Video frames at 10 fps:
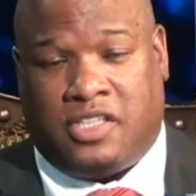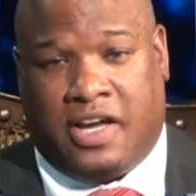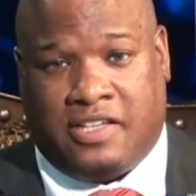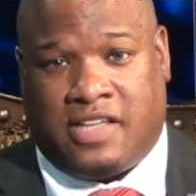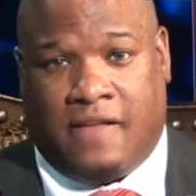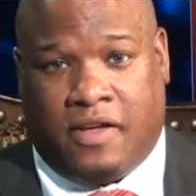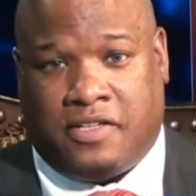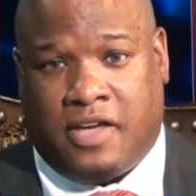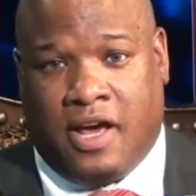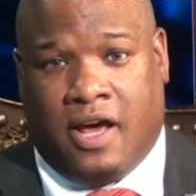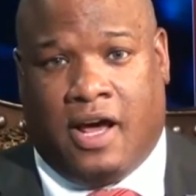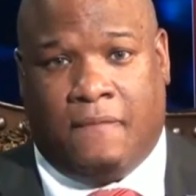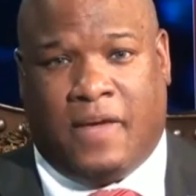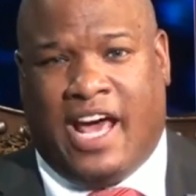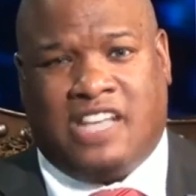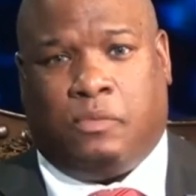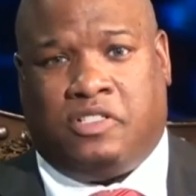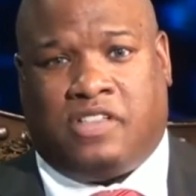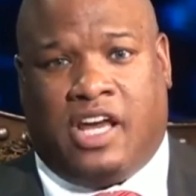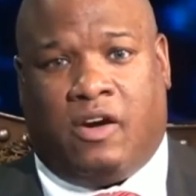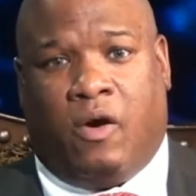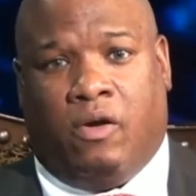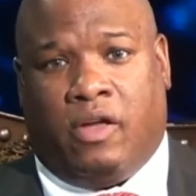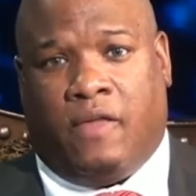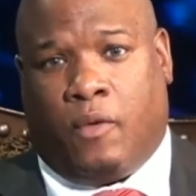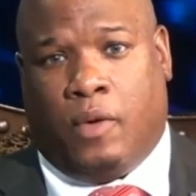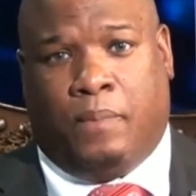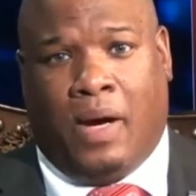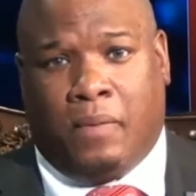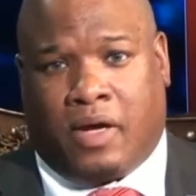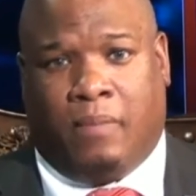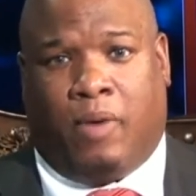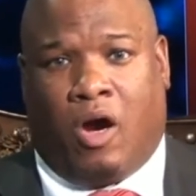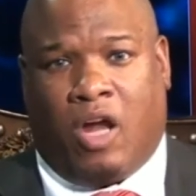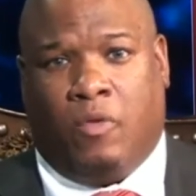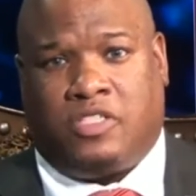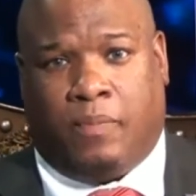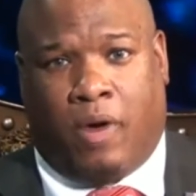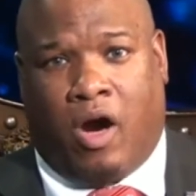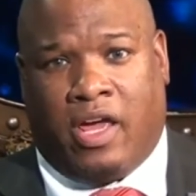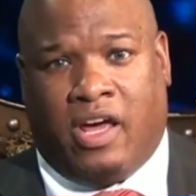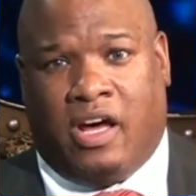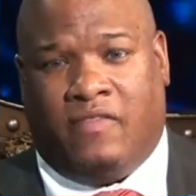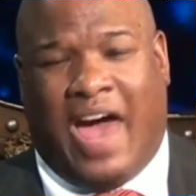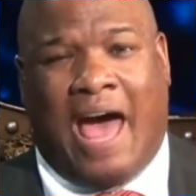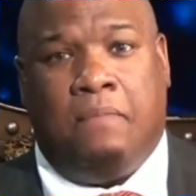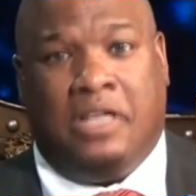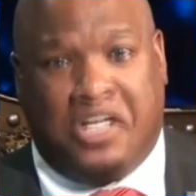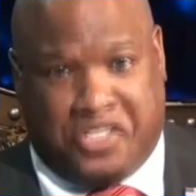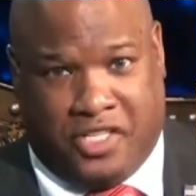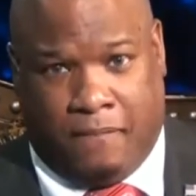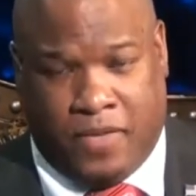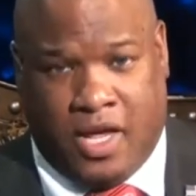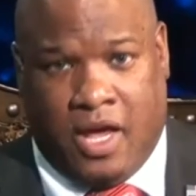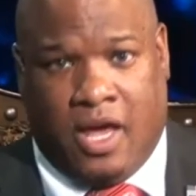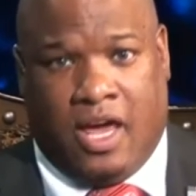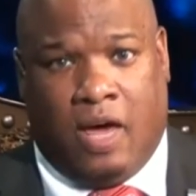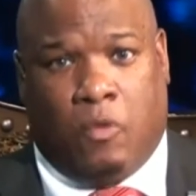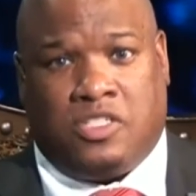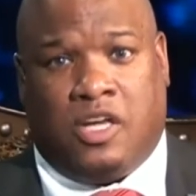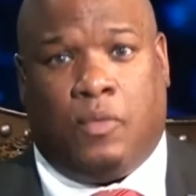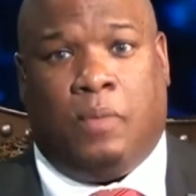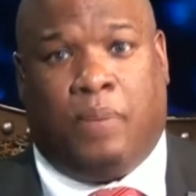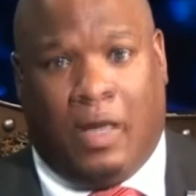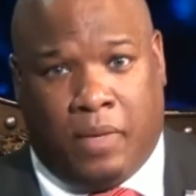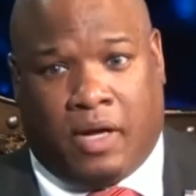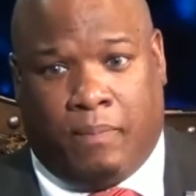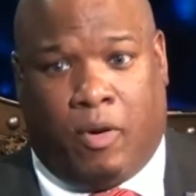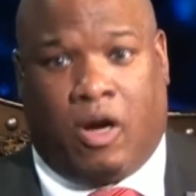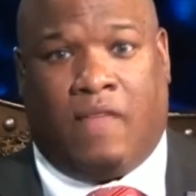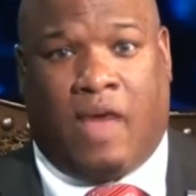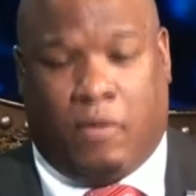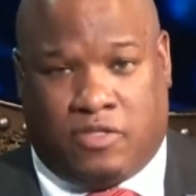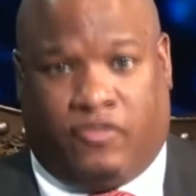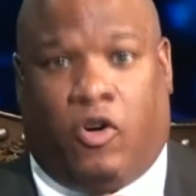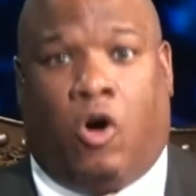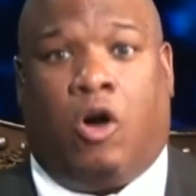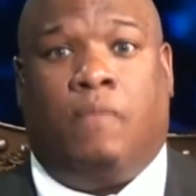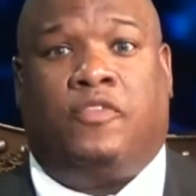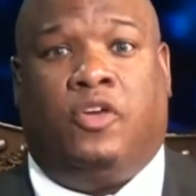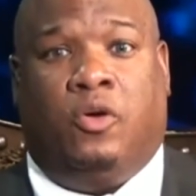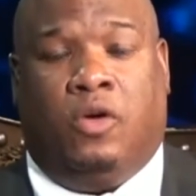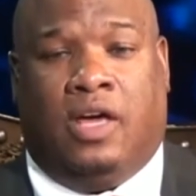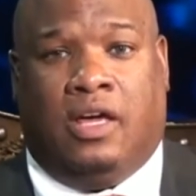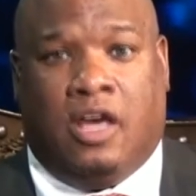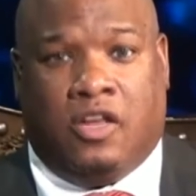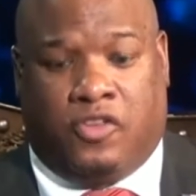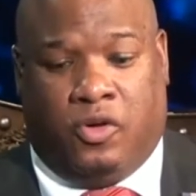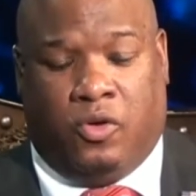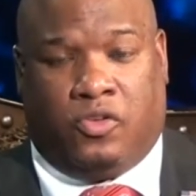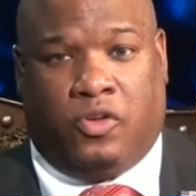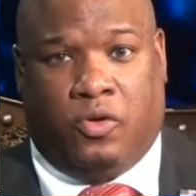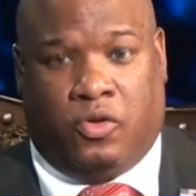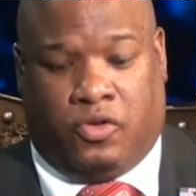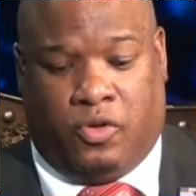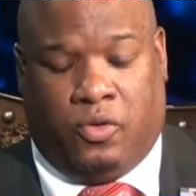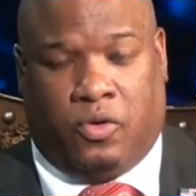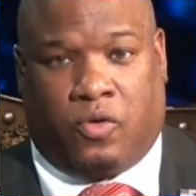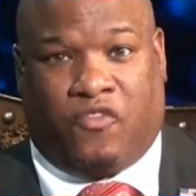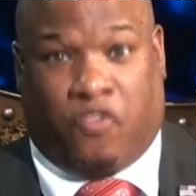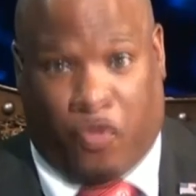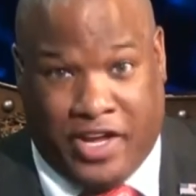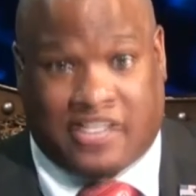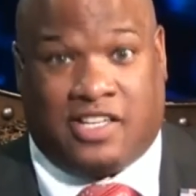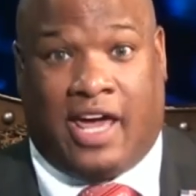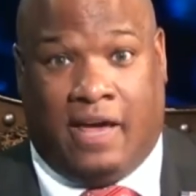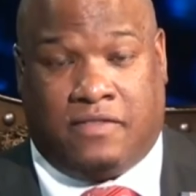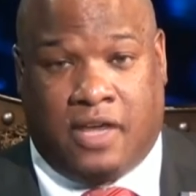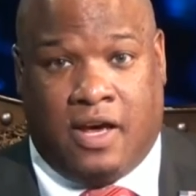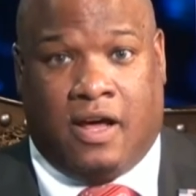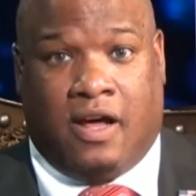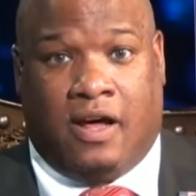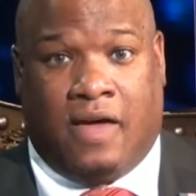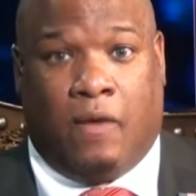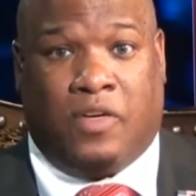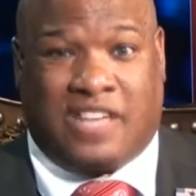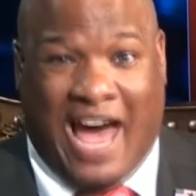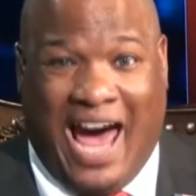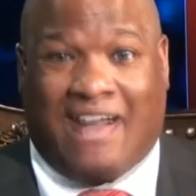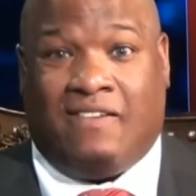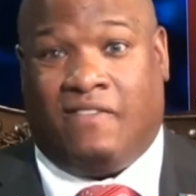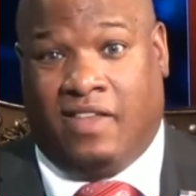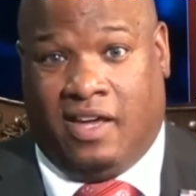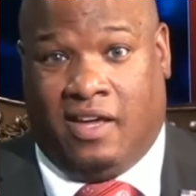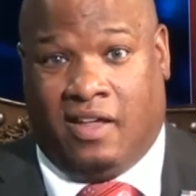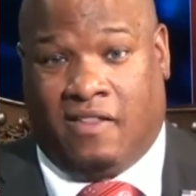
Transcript: understand this. And as was stated earlier, the Republican Party was the party of abolition. It was the Republican Party that was formed to free slaves. It was out of the